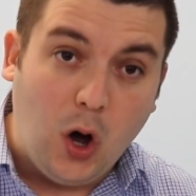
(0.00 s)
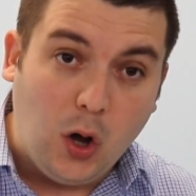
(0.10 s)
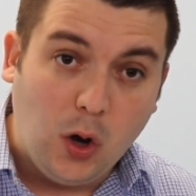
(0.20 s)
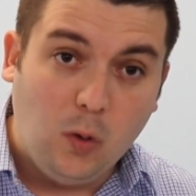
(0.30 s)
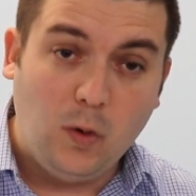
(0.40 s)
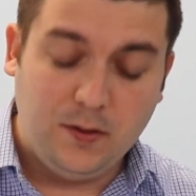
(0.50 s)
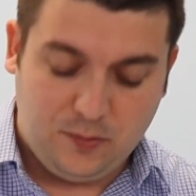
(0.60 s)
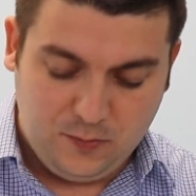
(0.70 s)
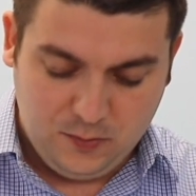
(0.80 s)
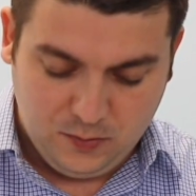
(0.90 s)
all the way
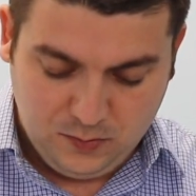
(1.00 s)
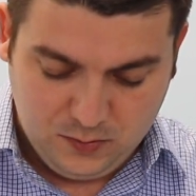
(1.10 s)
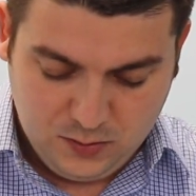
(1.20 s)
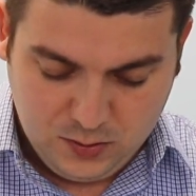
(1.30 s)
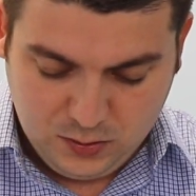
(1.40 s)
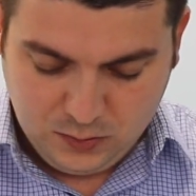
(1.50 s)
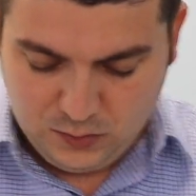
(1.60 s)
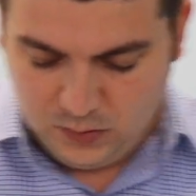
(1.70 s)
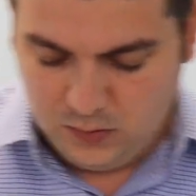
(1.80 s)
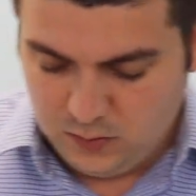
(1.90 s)
through
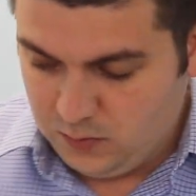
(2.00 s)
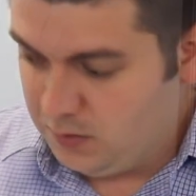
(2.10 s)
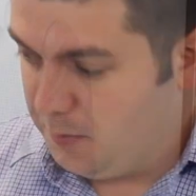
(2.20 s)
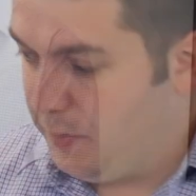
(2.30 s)
to the